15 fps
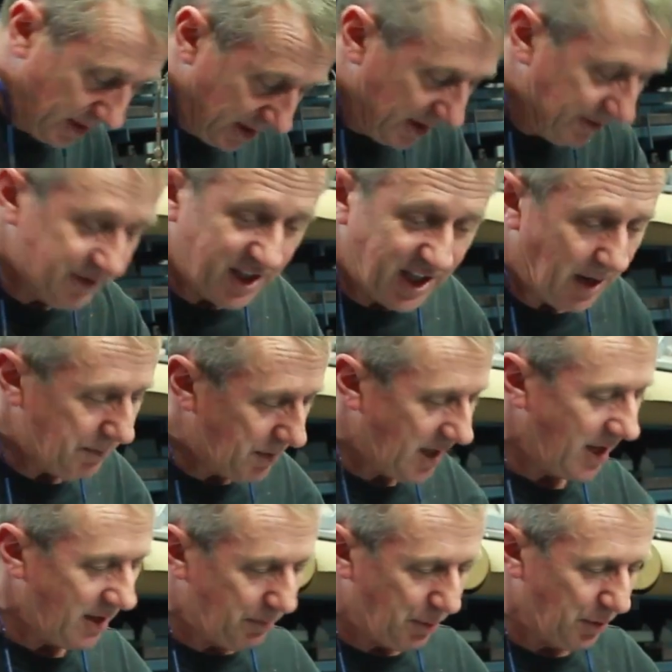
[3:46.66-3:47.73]
lifting up
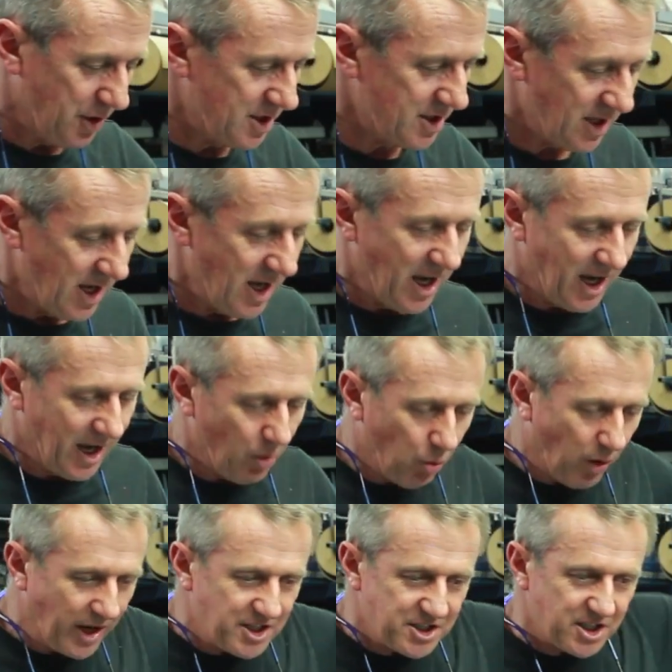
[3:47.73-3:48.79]
the other piece
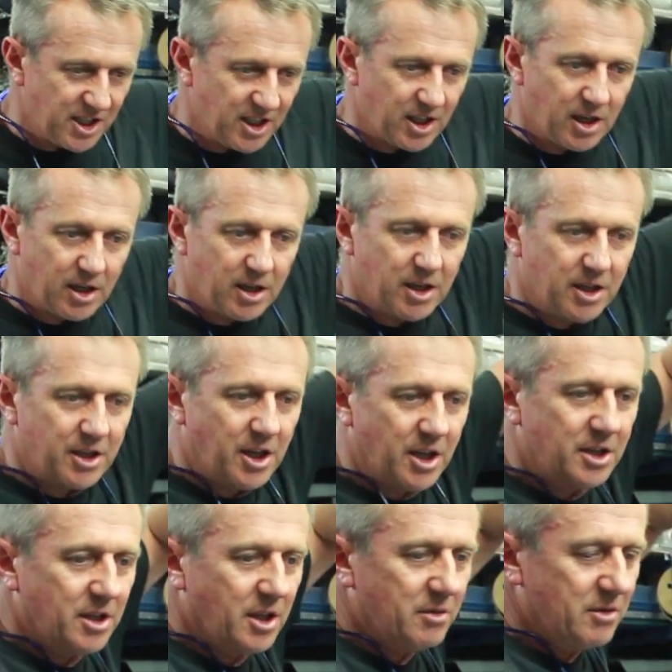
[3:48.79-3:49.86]
and wasting it
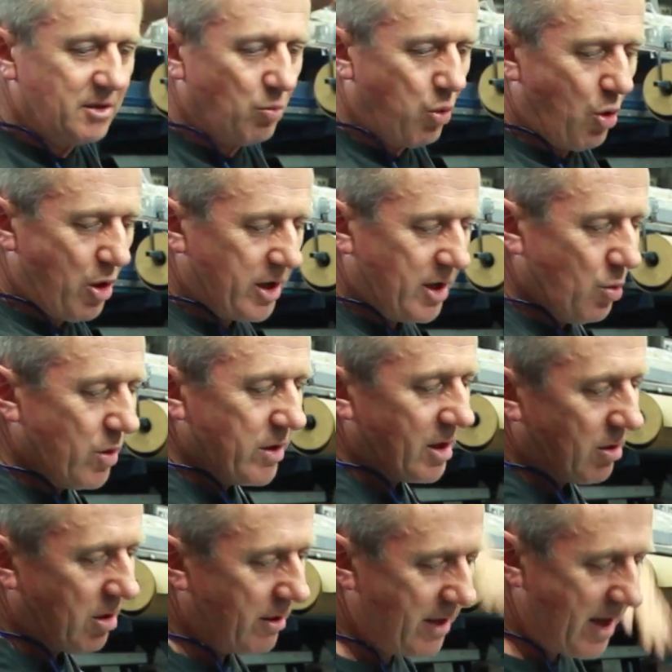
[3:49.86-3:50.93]
and working with
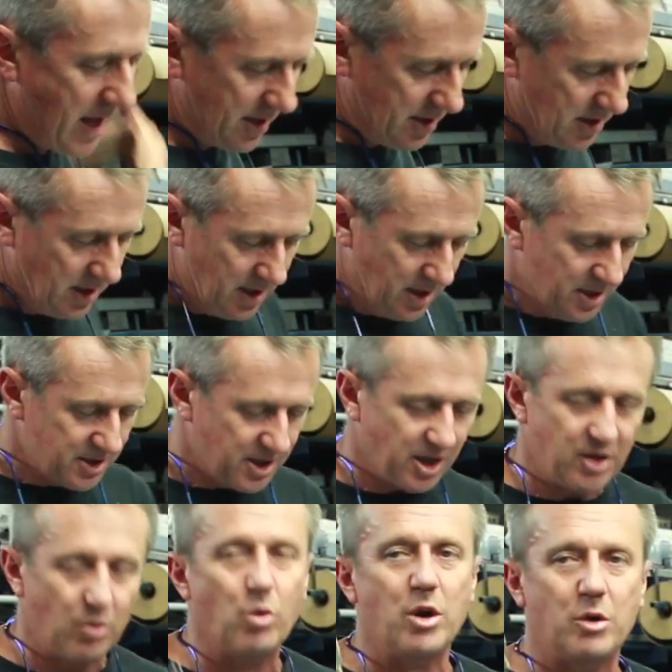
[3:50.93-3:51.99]
it like that. So
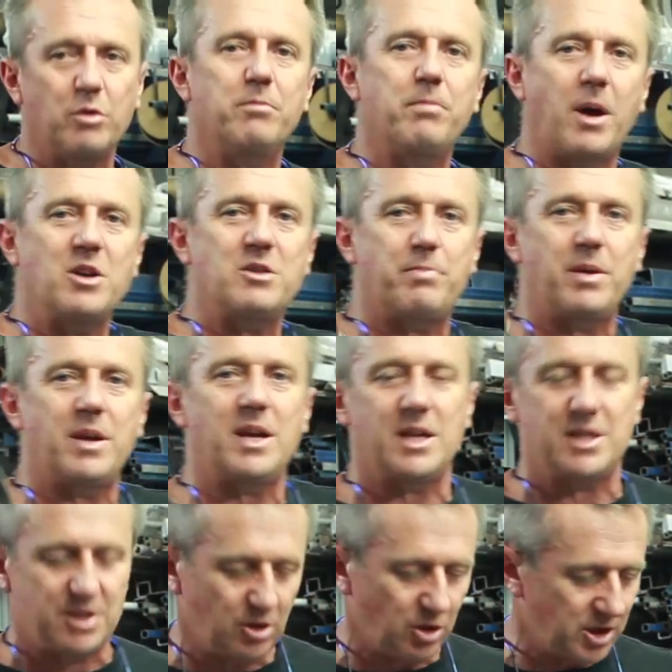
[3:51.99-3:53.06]
you work with both
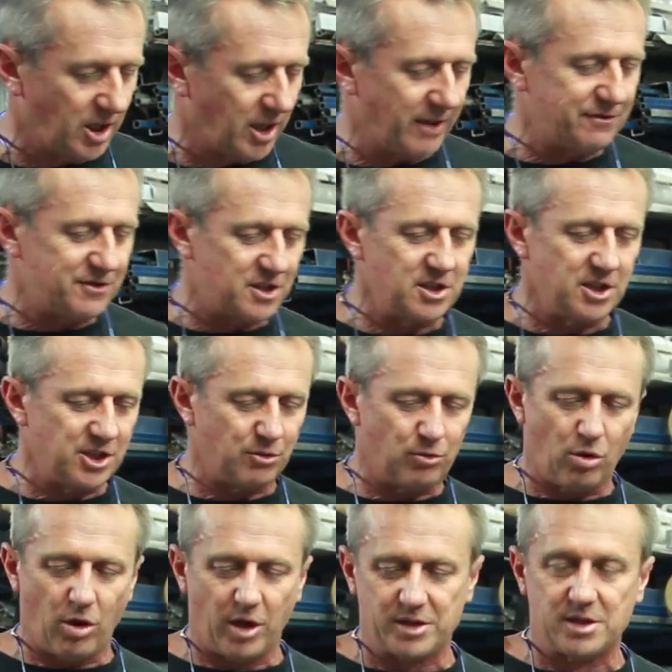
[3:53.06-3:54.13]
pairs, you've got your lefts and your
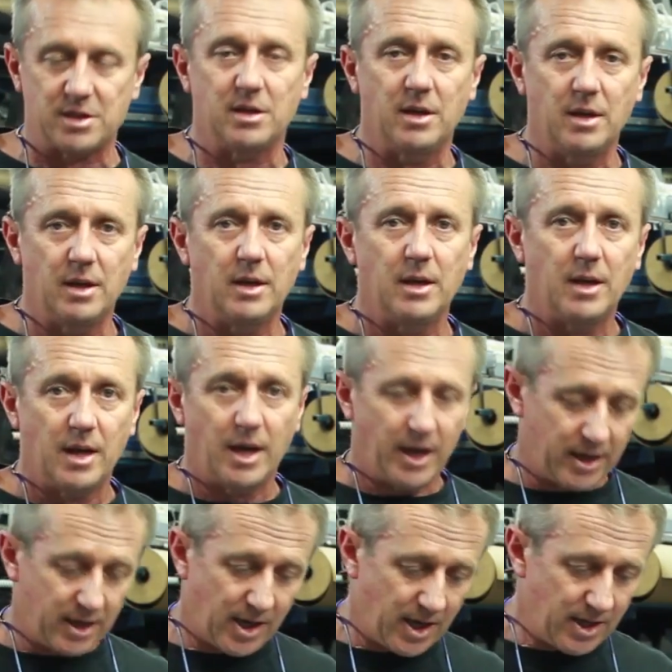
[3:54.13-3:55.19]
rights.
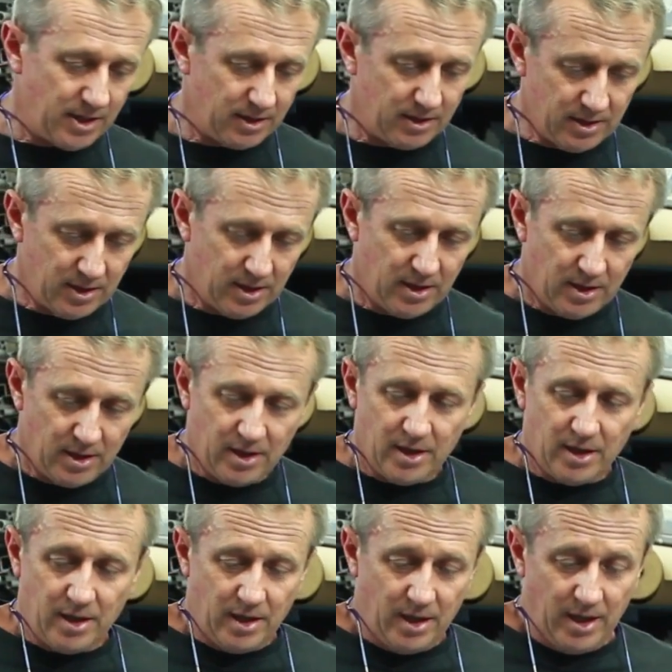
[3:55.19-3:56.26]
Okay?
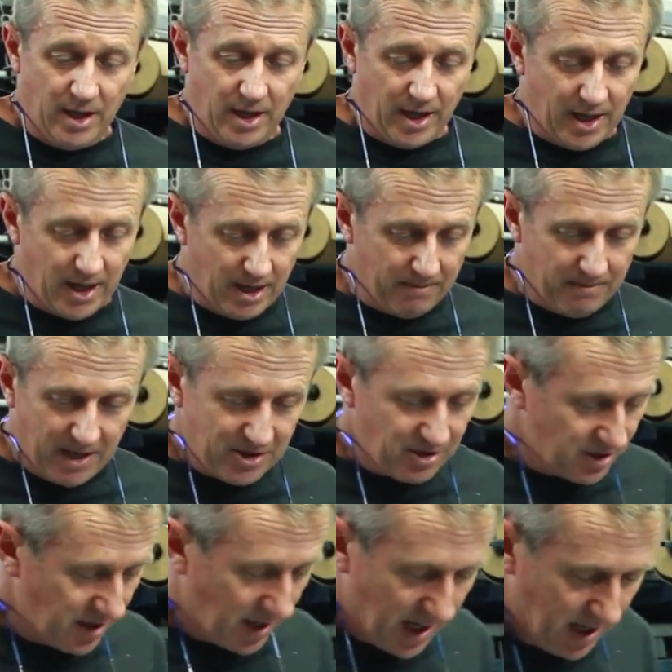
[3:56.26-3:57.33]
As
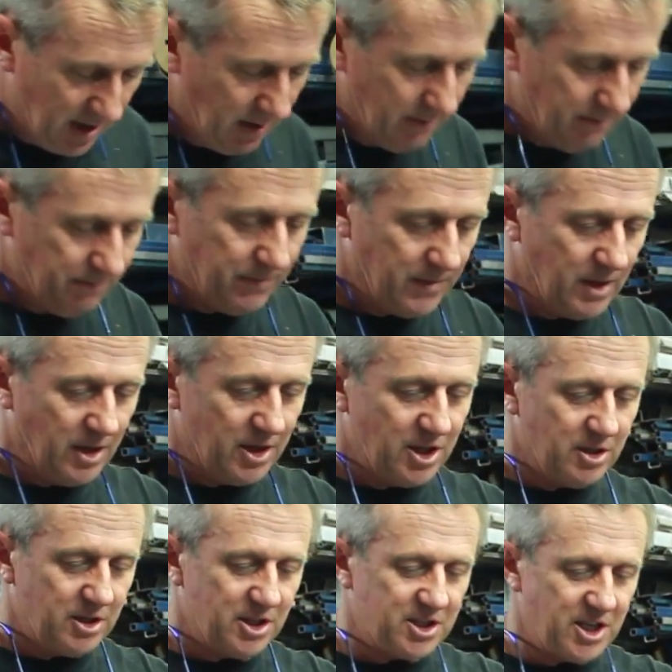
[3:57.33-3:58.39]
I say,
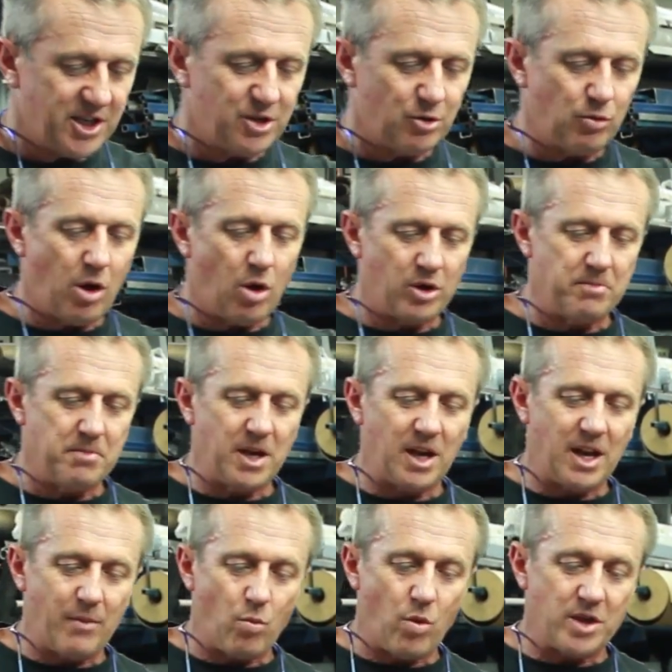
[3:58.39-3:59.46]
you tend to roll your
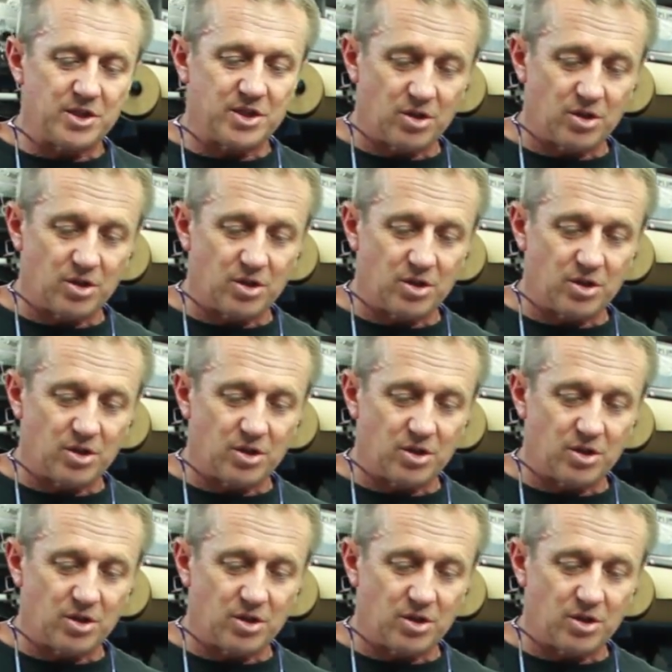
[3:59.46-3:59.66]
metal up one